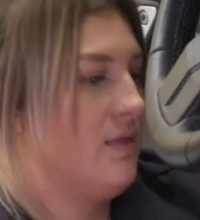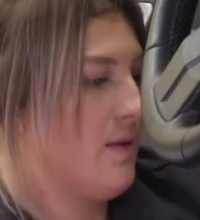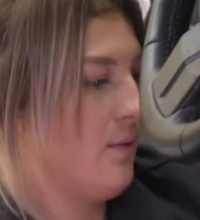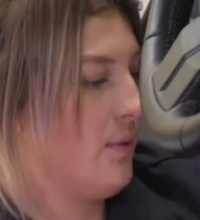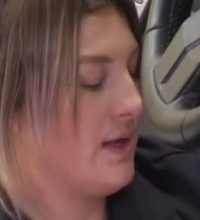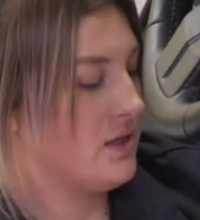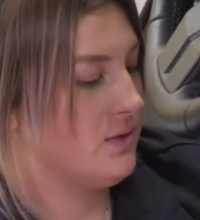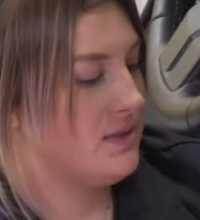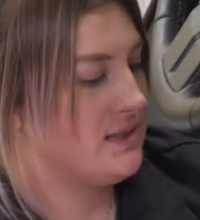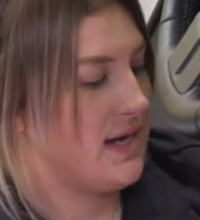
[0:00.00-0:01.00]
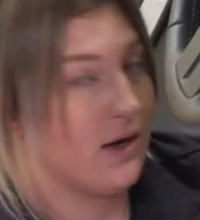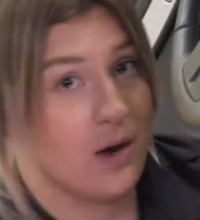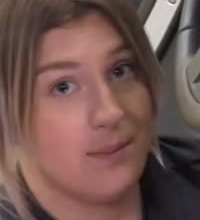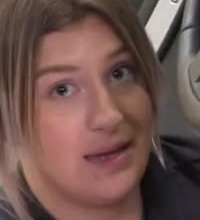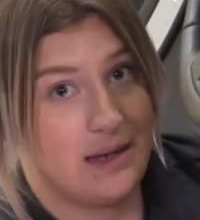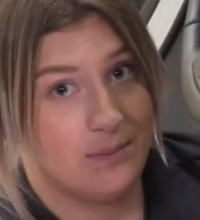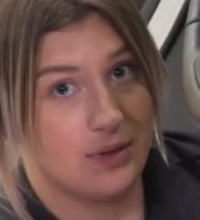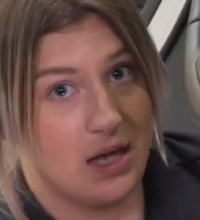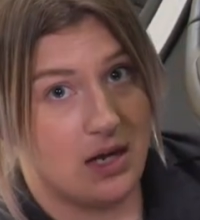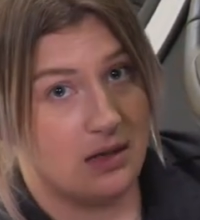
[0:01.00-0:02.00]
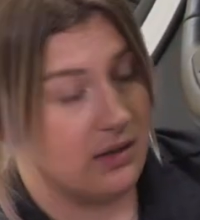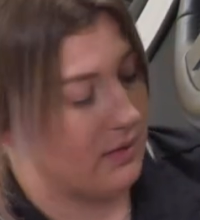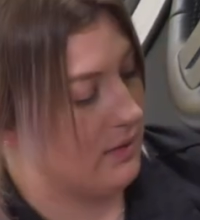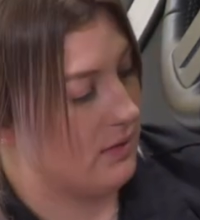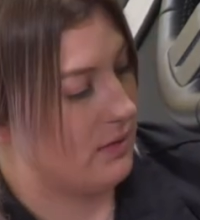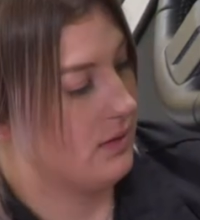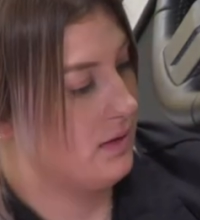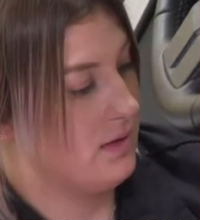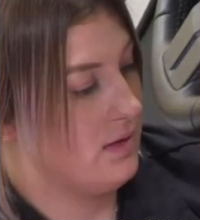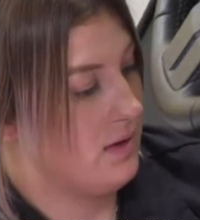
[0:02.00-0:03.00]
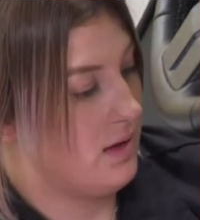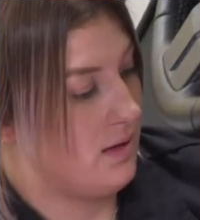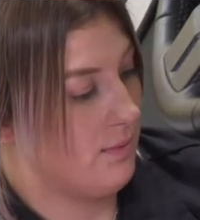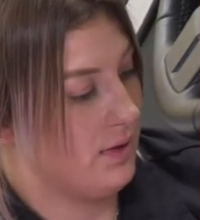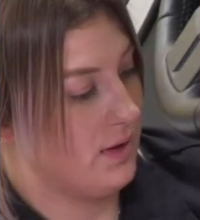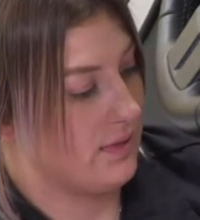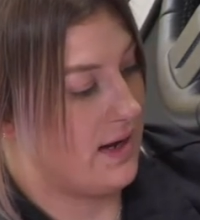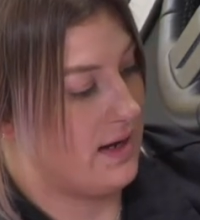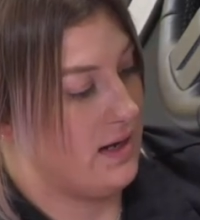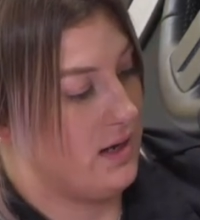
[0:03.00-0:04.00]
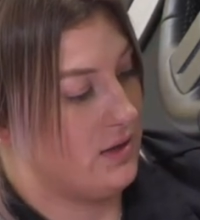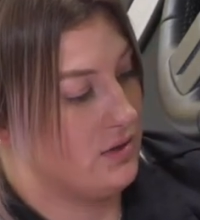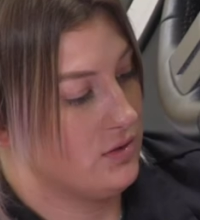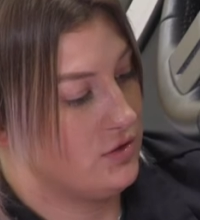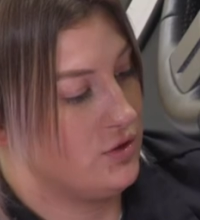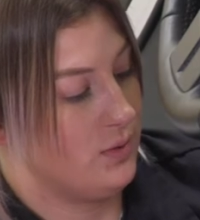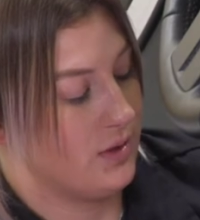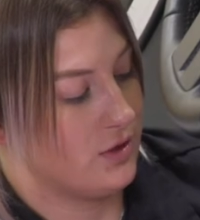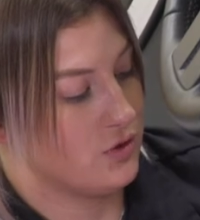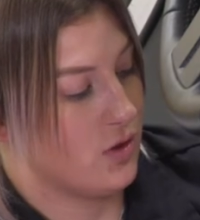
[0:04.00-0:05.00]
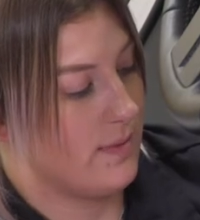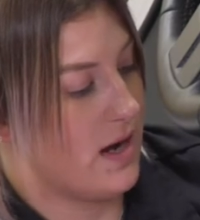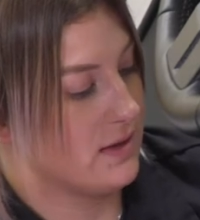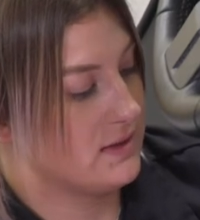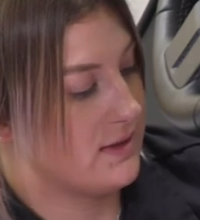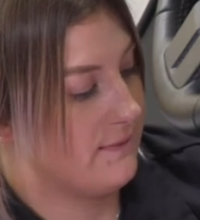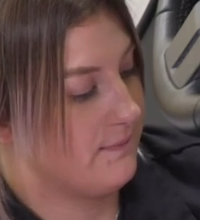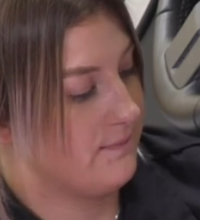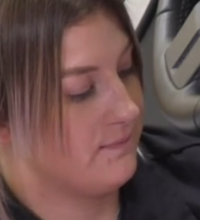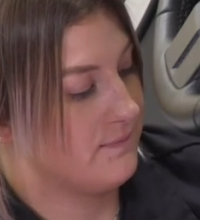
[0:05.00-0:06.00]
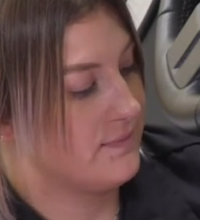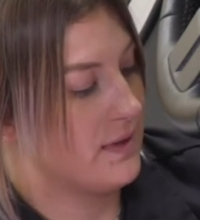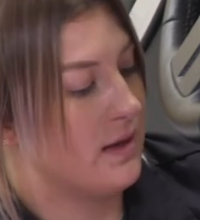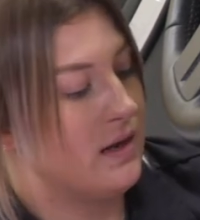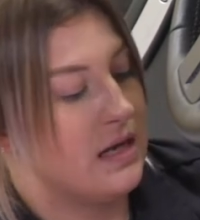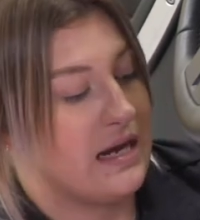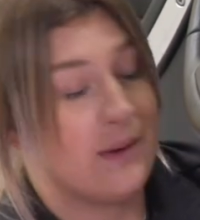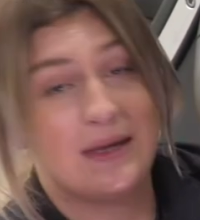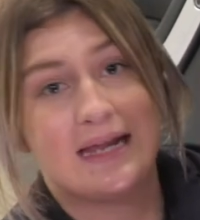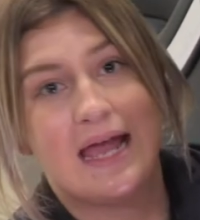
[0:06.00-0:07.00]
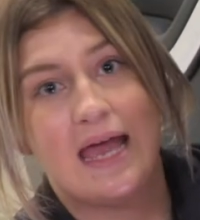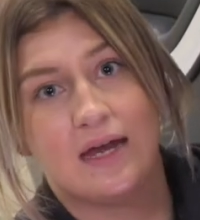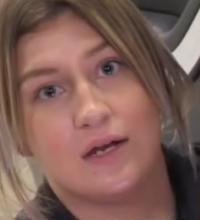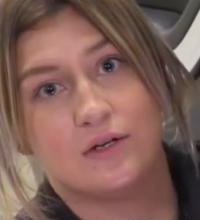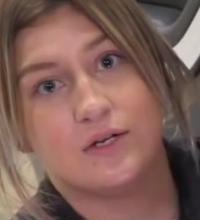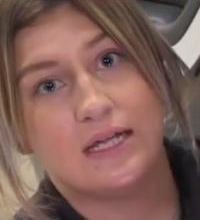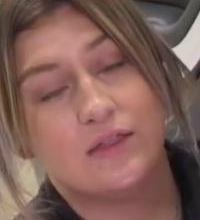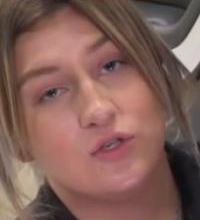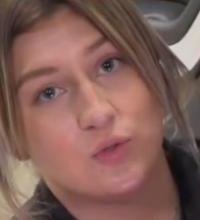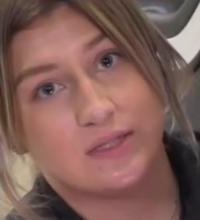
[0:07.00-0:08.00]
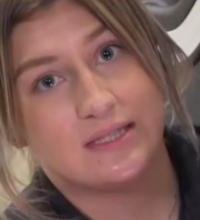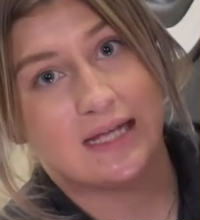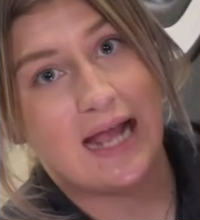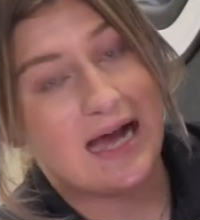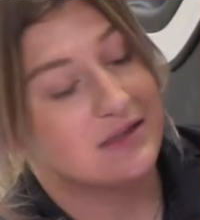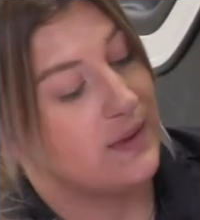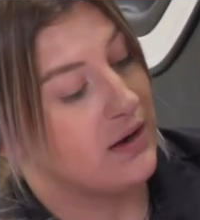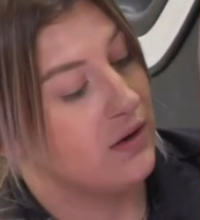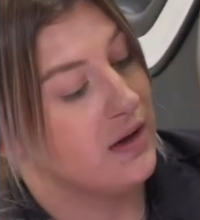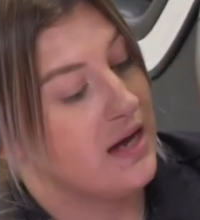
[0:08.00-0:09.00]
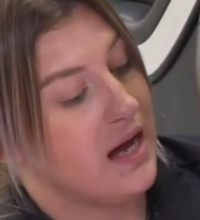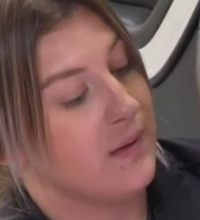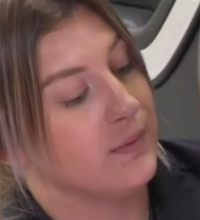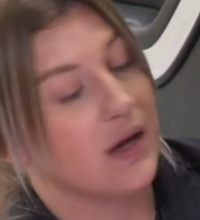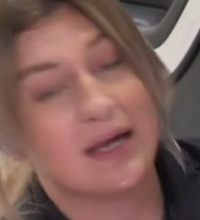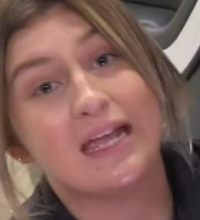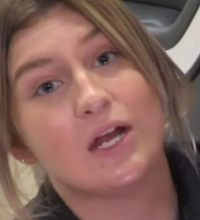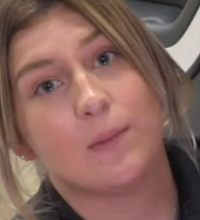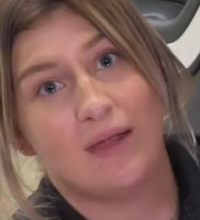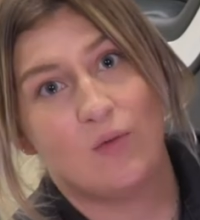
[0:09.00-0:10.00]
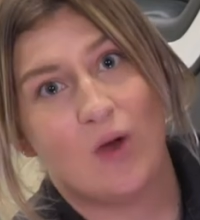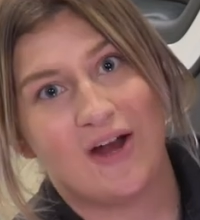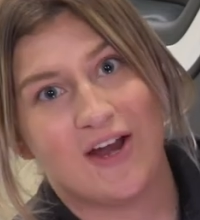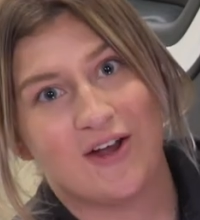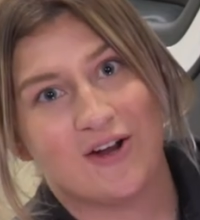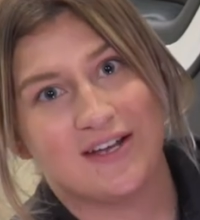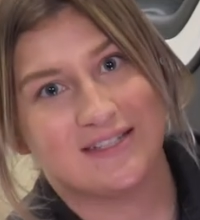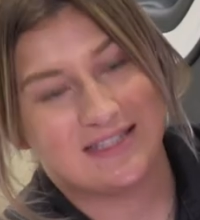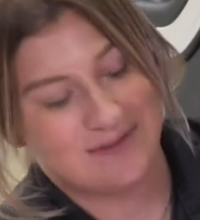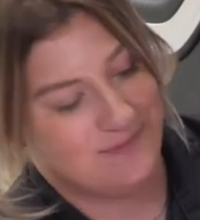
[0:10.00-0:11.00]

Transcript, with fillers: Then what we can do is take our main plug and plug that in to the control box. Now we can head underneath towards the gas pedal and plug in our main wiring harness.